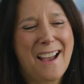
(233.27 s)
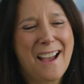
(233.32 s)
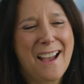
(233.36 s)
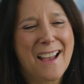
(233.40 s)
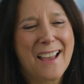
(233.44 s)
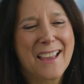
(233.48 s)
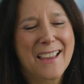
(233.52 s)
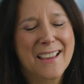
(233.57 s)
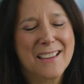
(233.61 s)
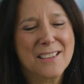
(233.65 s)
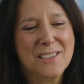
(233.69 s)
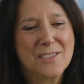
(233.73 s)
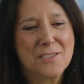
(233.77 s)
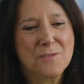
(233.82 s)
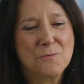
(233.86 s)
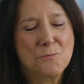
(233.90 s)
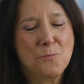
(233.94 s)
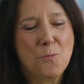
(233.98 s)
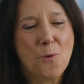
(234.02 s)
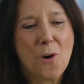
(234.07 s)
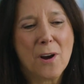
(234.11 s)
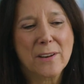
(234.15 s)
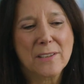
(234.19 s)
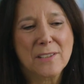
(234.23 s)
I
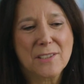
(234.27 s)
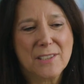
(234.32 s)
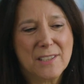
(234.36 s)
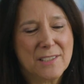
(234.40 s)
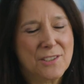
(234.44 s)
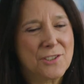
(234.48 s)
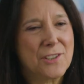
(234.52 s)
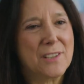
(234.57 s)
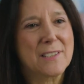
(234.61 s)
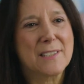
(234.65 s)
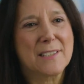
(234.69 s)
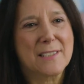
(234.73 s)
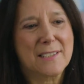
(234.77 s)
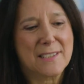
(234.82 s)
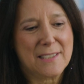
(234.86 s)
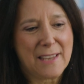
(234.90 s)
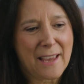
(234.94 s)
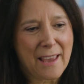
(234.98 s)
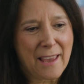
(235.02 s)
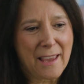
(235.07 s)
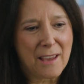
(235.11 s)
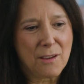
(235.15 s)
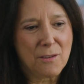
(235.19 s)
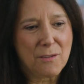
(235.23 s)
want to just
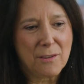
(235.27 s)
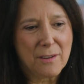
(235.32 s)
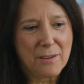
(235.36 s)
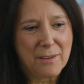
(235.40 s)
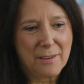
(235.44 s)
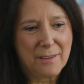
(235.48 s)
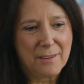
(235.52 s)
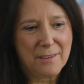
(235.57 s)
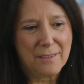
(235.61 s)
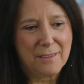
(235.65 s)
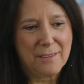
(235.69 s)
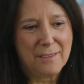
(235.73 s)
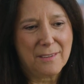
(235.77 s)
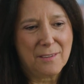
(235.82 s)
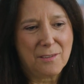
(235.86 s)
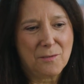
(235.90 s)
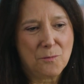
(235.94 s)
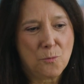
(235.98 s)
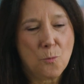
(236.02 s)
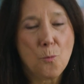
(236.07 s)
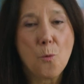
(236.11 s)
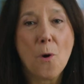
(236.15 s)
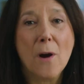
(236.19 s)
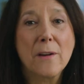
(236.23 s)
say
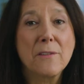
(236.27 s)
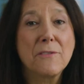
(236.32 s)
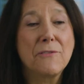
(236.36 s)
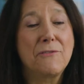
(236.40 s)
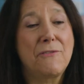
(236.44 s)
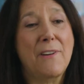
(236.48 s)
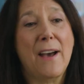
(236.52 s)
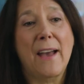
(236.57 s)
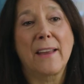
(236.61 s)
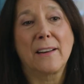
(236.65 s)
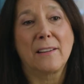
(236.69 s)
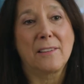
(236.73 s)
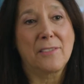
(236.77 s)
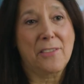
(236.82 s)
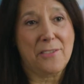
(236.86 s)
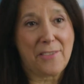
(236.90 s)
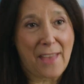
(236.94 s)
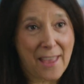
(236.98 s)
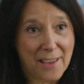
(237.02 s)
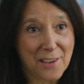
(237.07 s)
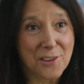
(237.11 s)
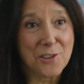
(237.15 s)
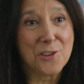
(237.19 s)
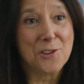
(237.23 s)
one final
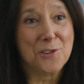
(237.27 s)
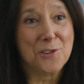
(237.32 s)
thank